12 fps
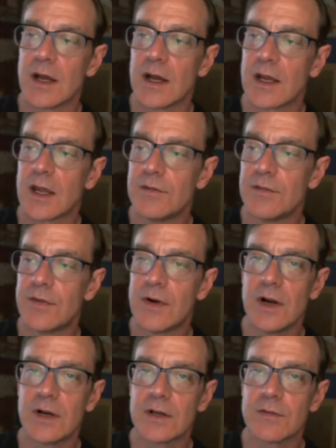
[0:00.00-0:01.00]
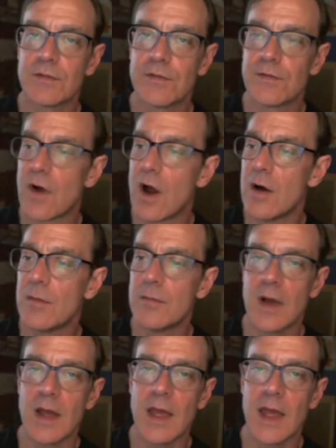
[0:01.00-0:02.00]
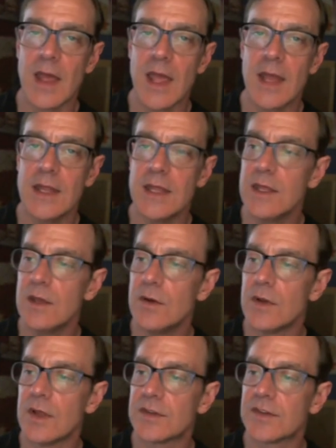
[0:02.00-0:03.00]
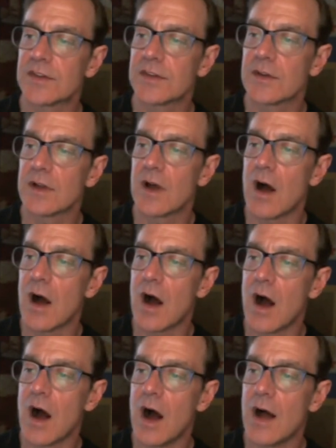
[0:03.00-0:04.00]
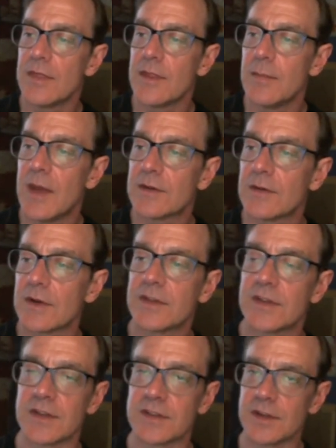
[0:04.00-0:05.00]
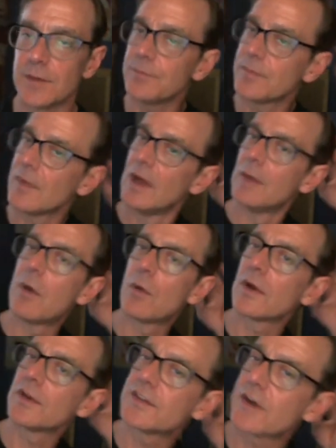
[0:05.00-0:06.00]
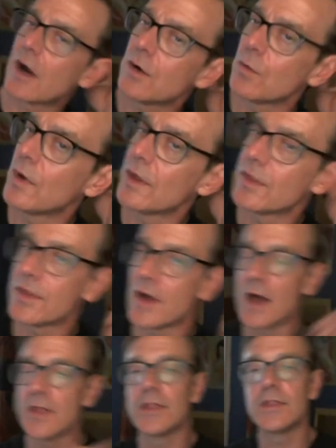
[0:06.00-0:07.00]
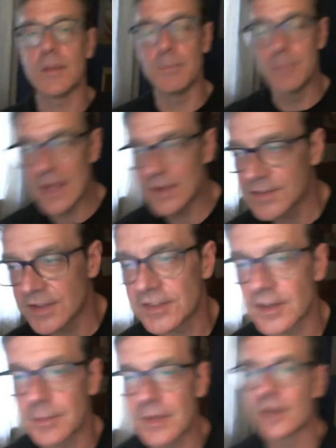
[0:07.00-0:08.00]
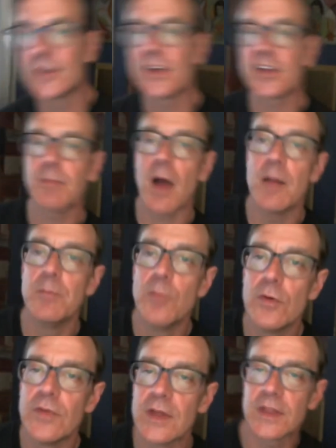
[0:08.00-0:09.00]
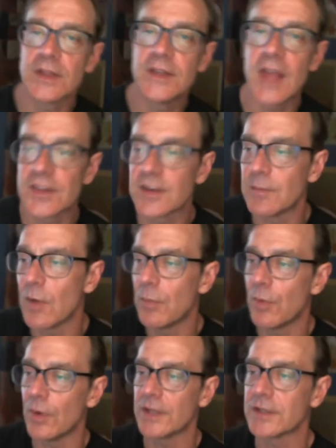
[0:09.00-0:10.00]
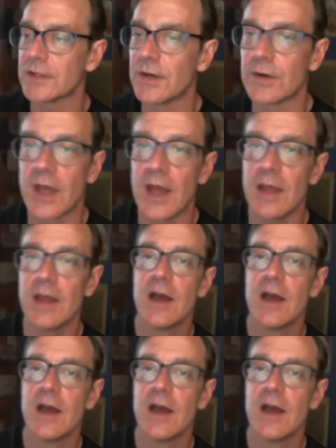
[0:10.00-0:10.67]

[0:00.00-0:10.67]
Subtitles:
convert from any units on the metric system, but we're going to start with the base system here just by moving the decimal point, okay?